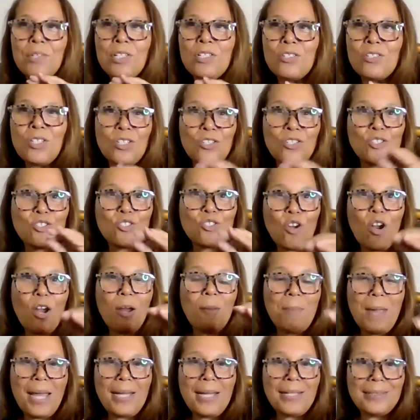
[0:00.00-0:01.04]
to
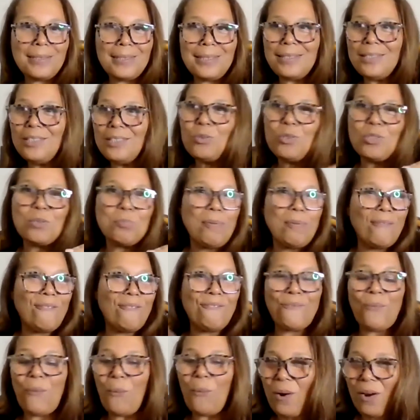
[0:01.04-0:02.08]
Star Magazine. This was
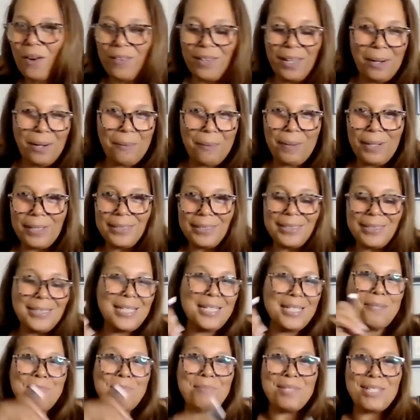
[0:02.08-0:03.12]
before there was
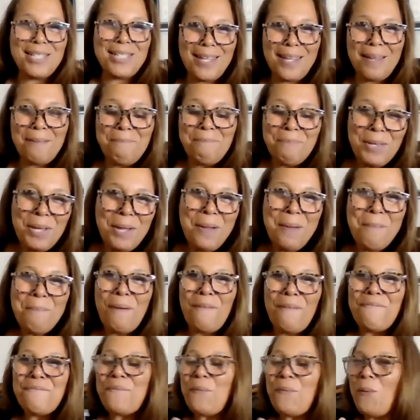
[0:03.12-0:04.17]
TMZ,
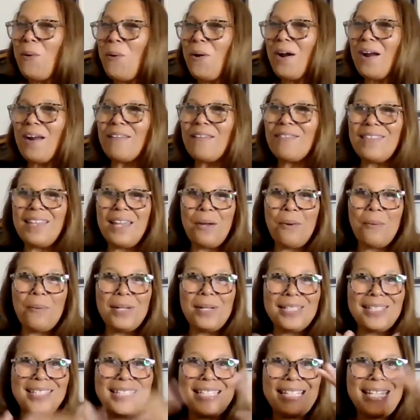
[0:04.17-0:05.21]
before there
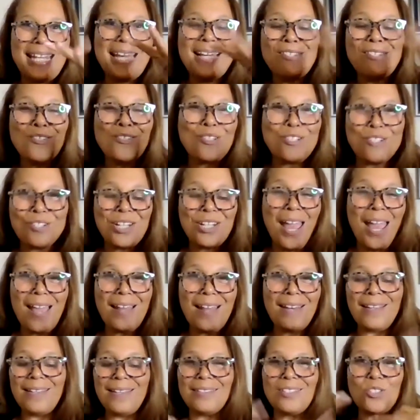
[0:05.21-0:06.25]
was the
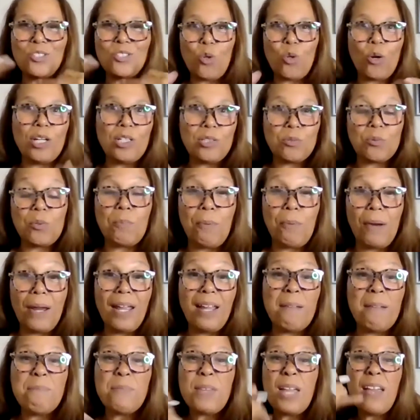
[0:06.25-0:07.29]
internet and stories would
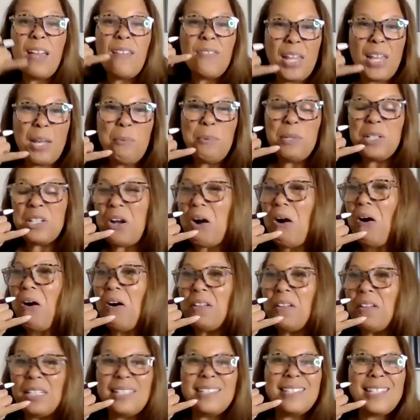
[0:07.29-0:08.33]
break. They would
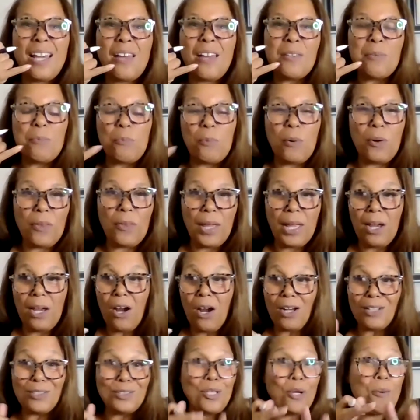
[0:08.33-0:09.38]
call and tell them where they
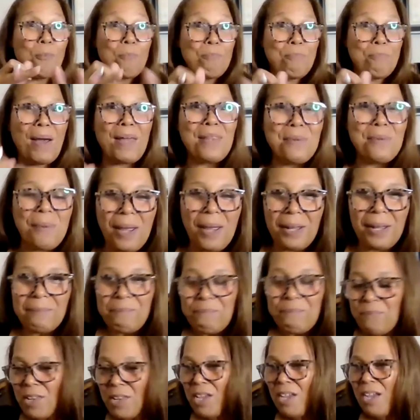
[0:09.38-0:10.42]
are. So by the
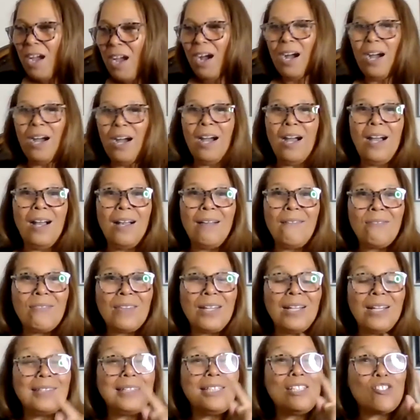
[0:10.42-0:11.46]
way,
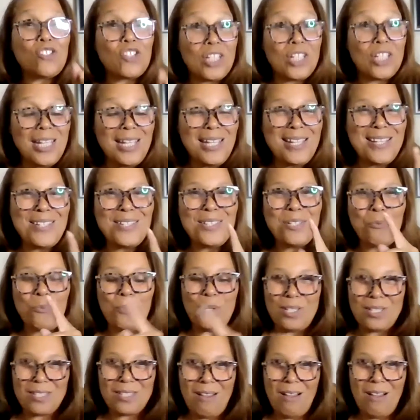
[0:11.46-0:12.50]
Alicia Keys
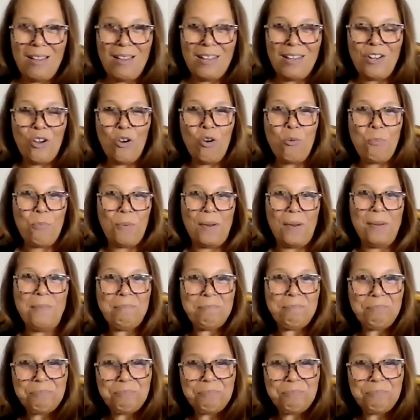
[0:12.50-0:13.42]
was on Oprah,